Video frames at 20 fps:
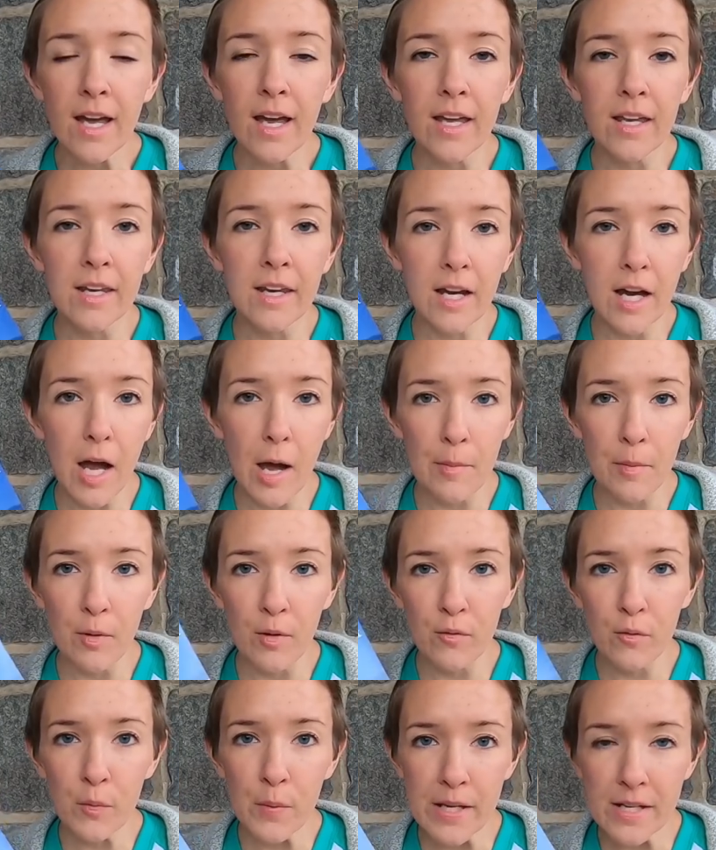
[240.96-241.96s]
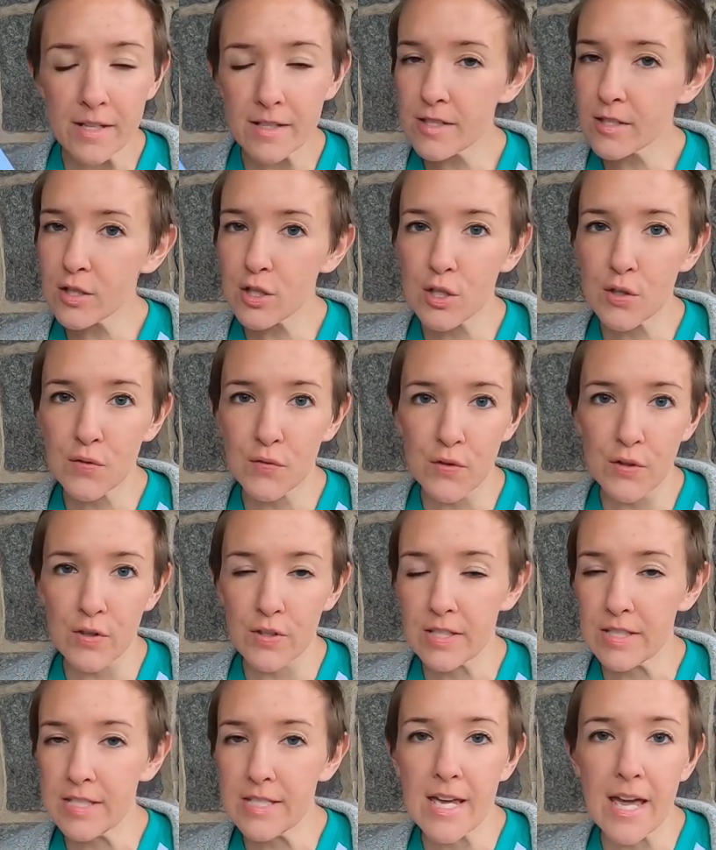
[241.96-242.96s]
in a couple of weeks just for
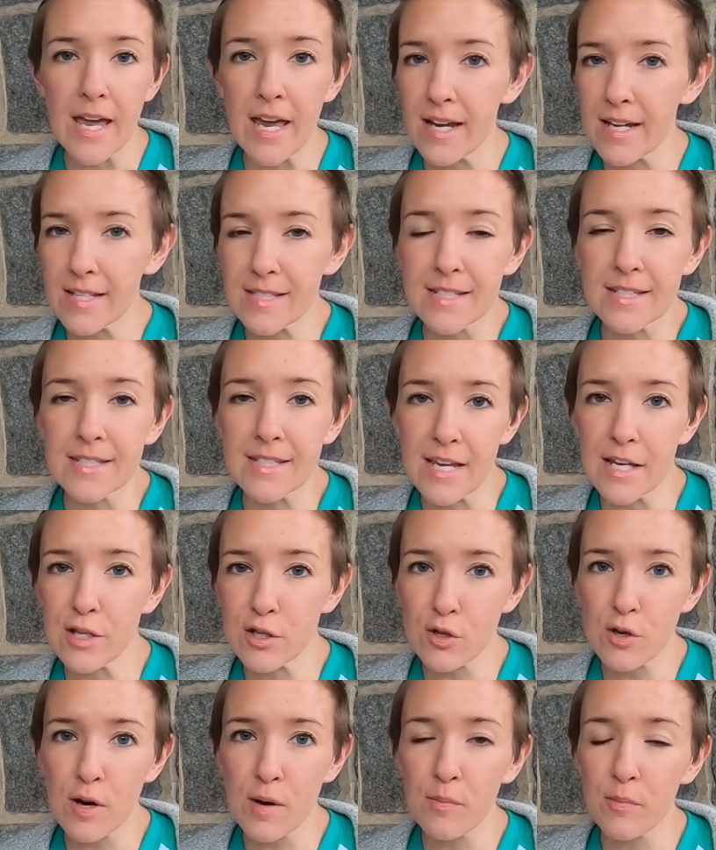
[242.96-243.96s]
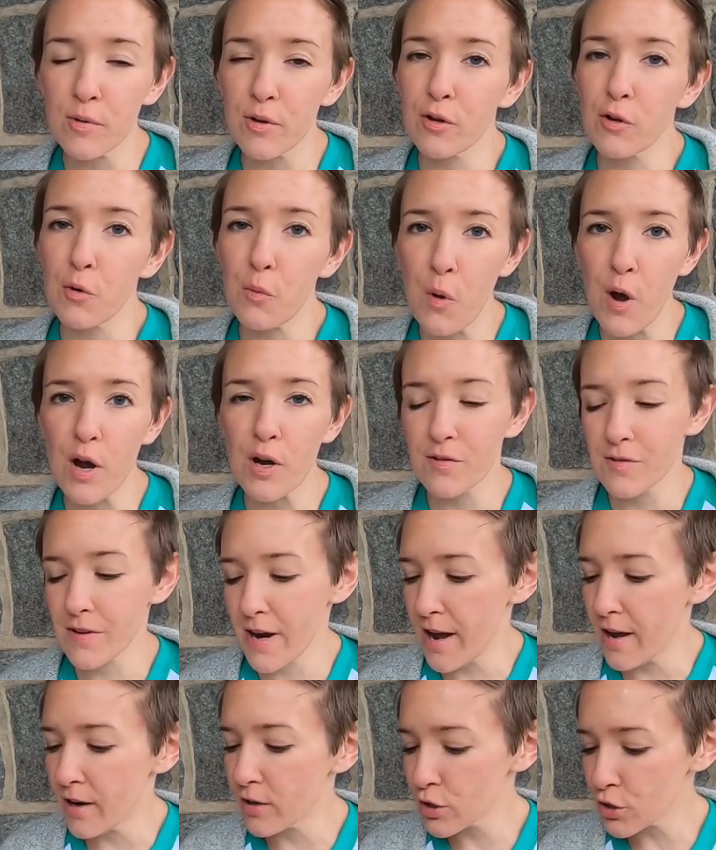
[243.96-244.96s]
the day. It's a day trip. We're going to walk
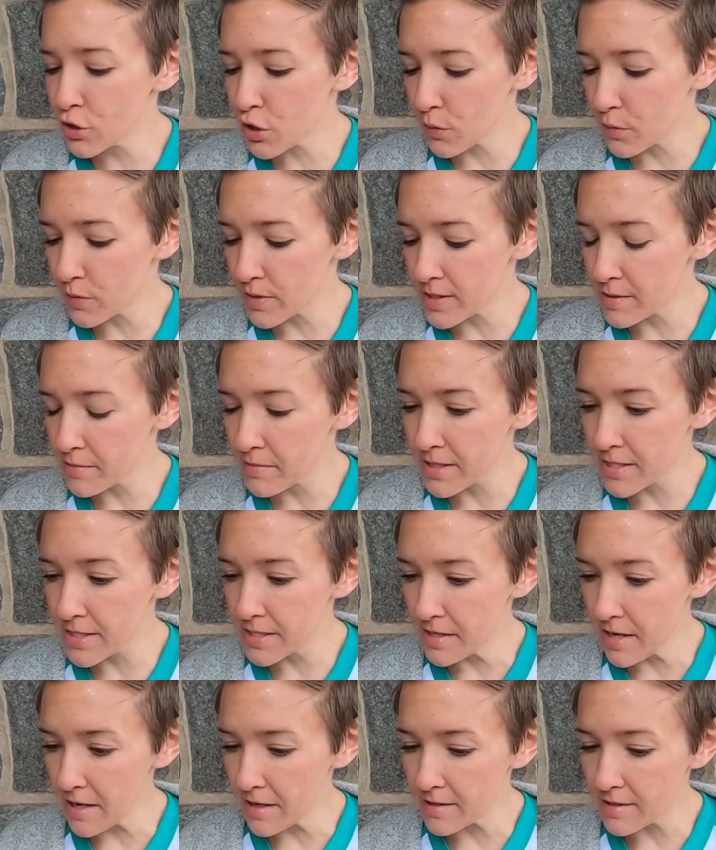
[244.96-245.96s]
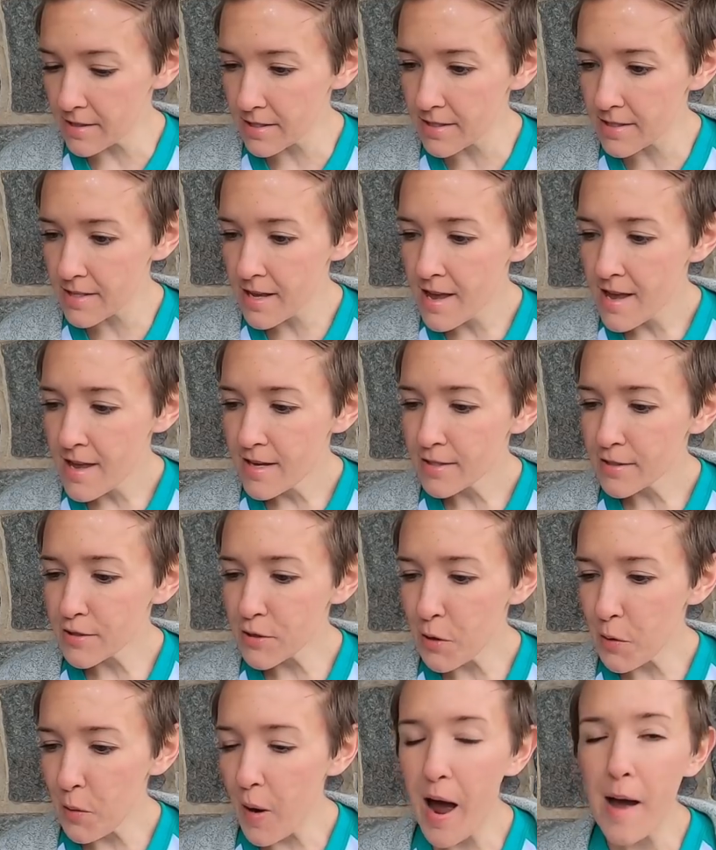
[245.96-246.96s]
around, show her some of the sights.
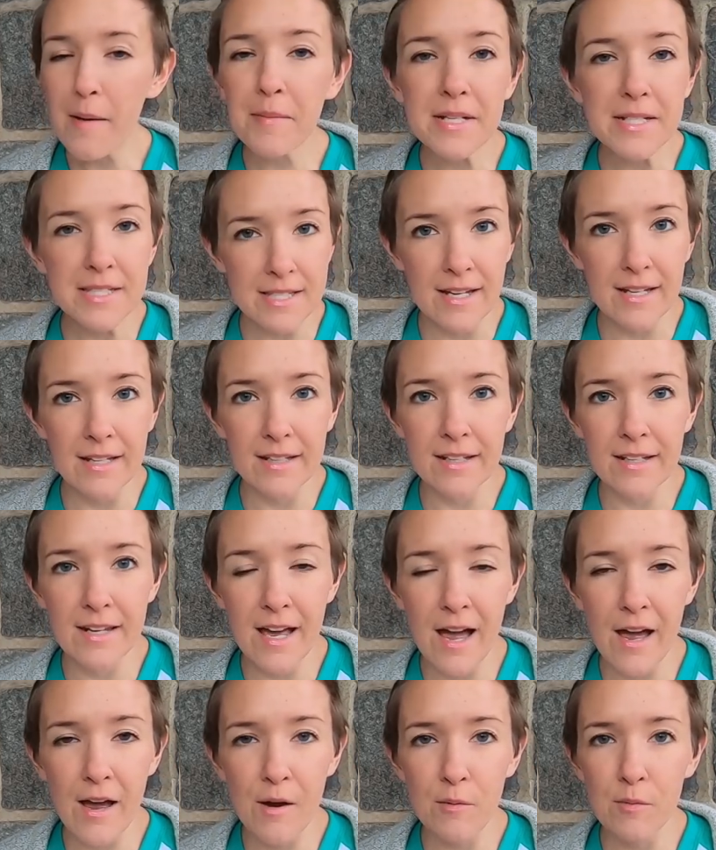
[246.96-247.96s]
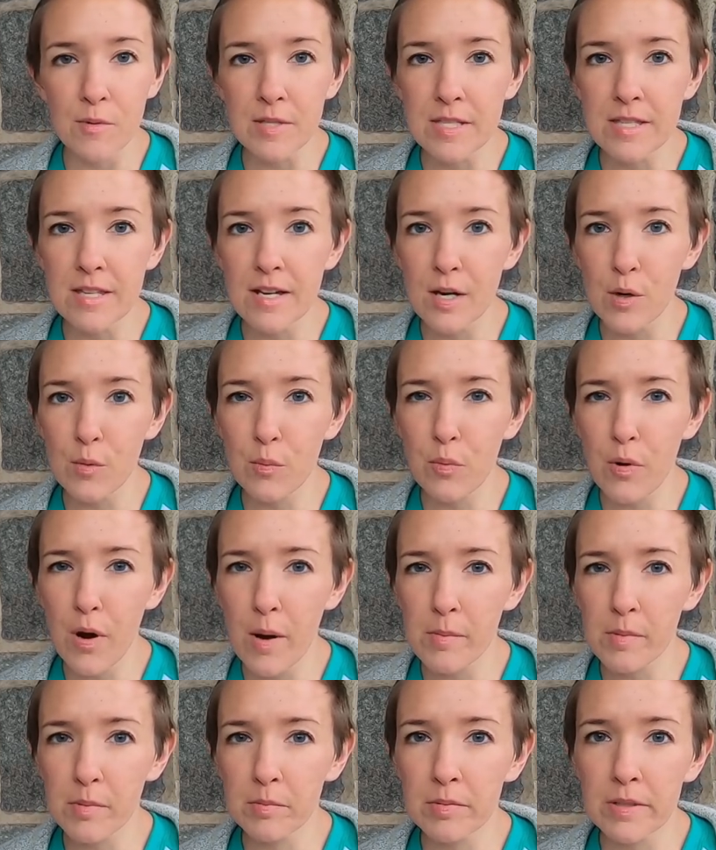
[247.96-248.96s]
So I'm excited. I was there
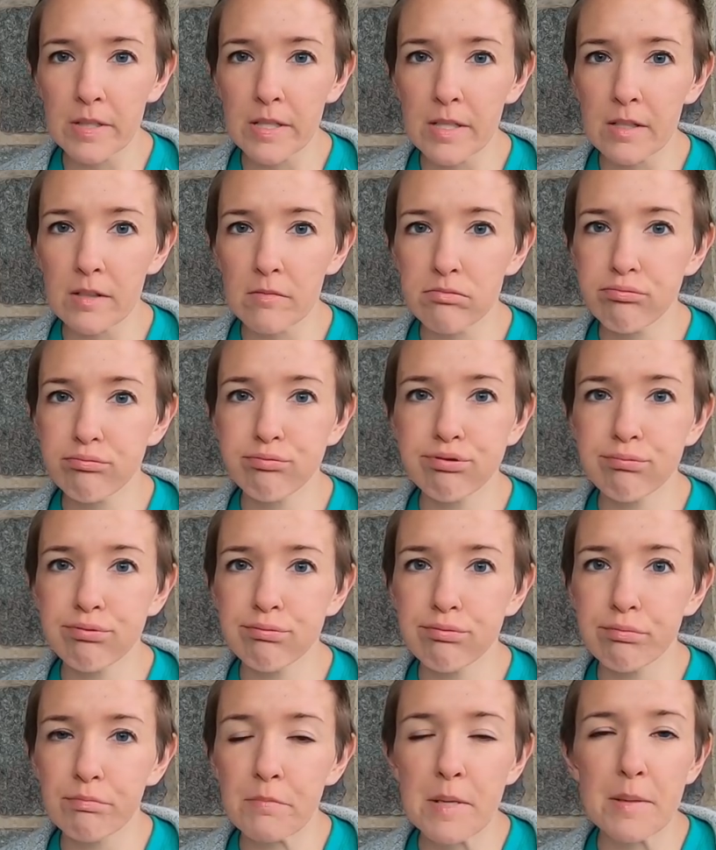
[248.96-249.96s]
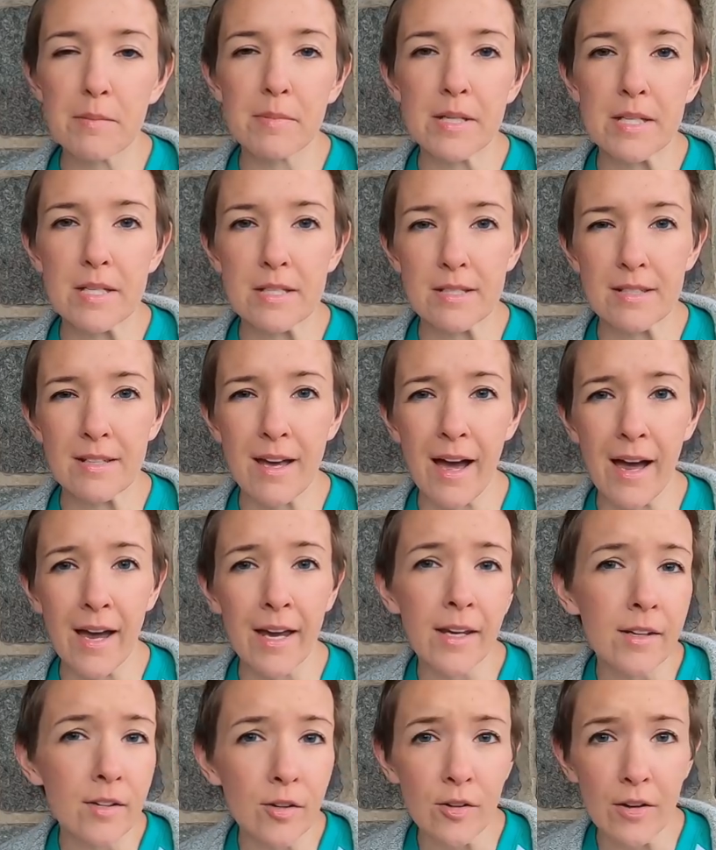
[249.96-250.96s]
probably maybe
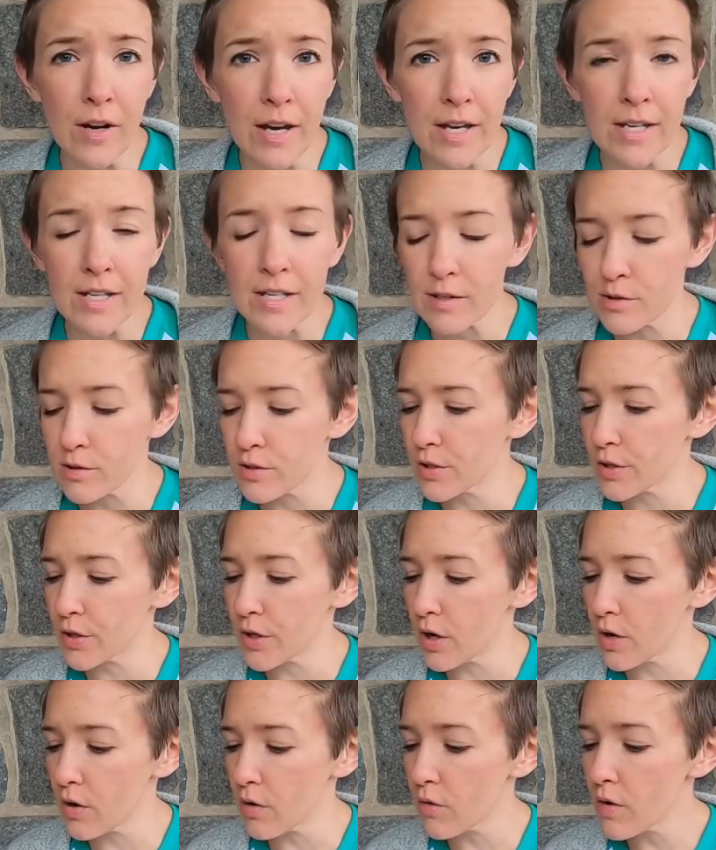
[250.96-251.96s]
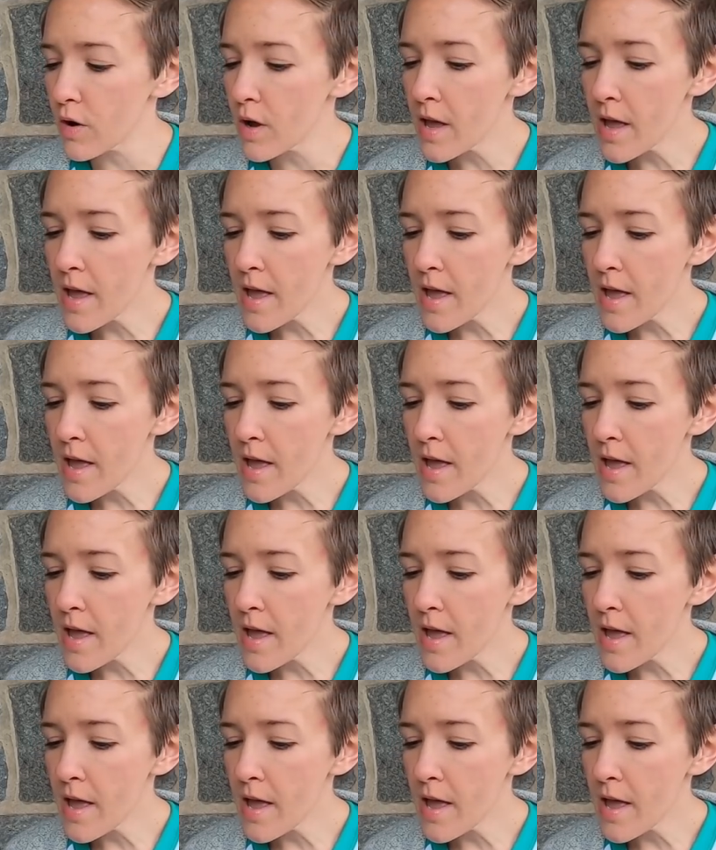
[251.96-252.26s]
nine or eight years ago,